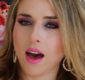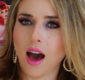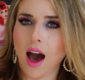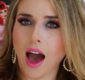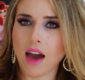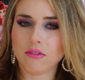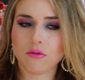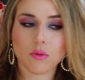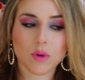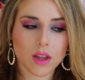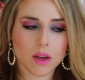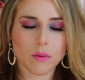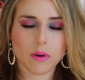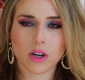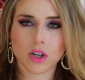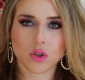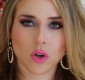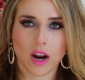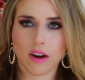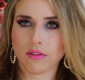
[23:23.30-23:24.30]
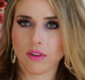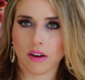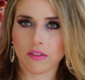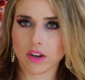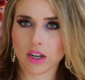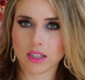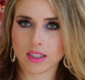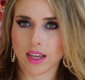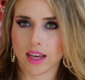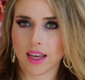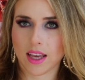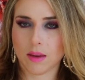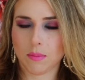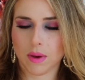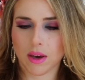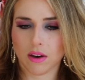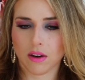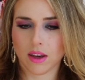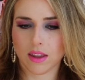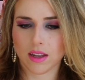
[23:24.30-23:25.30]
I really want to try it forever because I keep
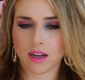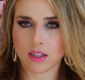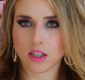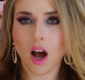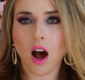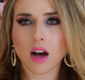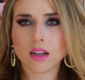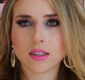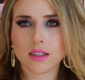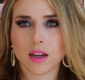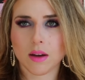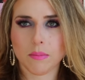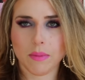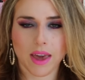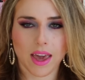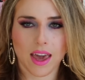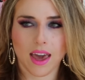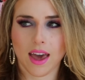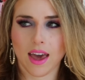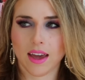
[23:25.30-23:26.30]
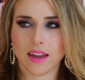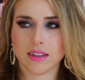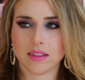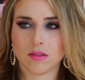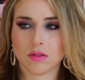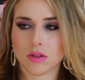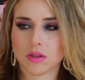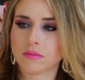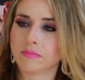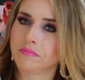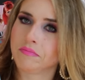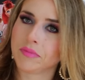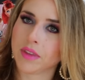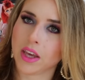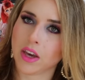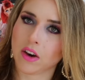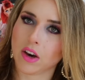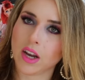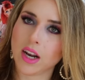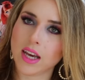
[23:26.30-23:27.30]
hearing that it's awesome, and
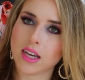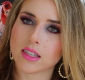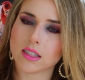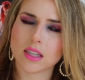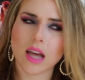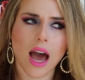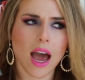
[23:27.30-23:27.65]
here it is.